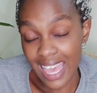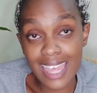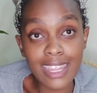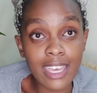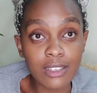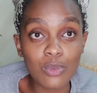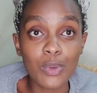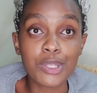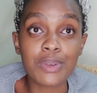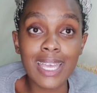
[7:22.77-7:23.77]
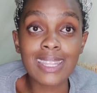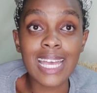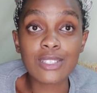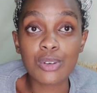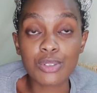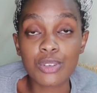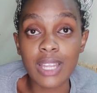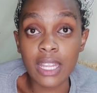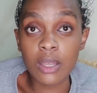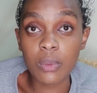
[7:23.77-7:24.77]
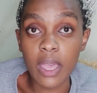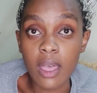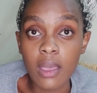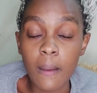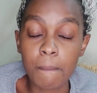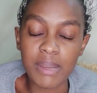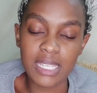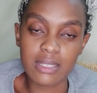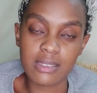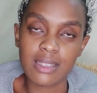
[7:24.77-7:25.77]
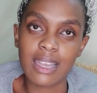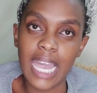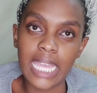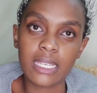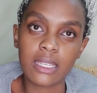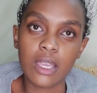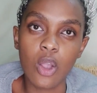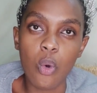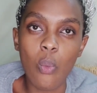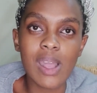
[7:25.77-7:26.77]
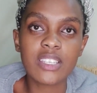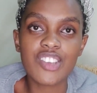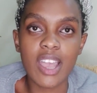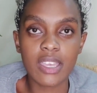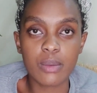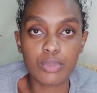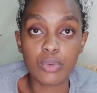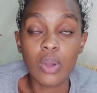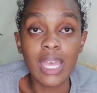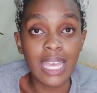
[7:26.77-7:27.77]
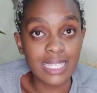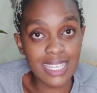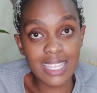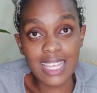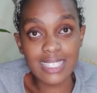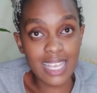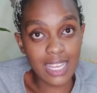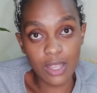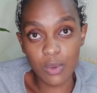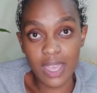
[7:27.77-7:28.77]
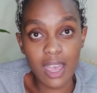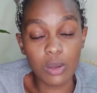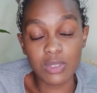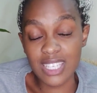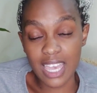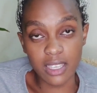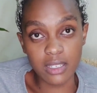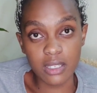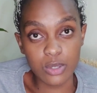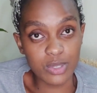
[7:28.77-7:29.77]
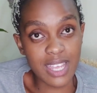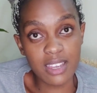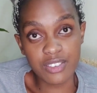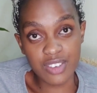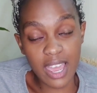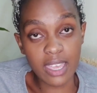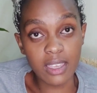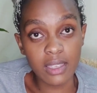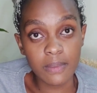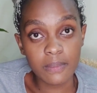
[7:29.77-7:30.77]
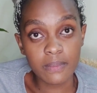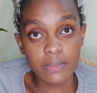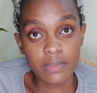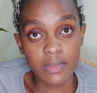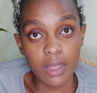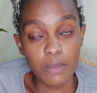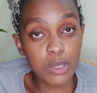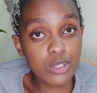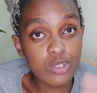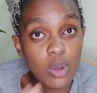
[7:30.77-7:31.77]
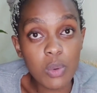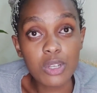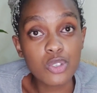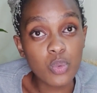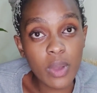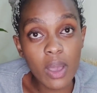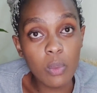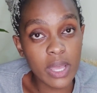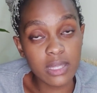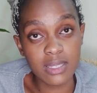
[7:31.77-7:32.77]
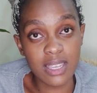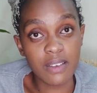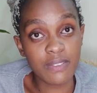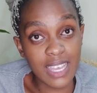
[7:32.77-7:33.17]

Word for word: And then when you get that cotton underwear, please kindly watch your aibo. Take that underwear outside to sun dry because you don't want to wear wet stuff.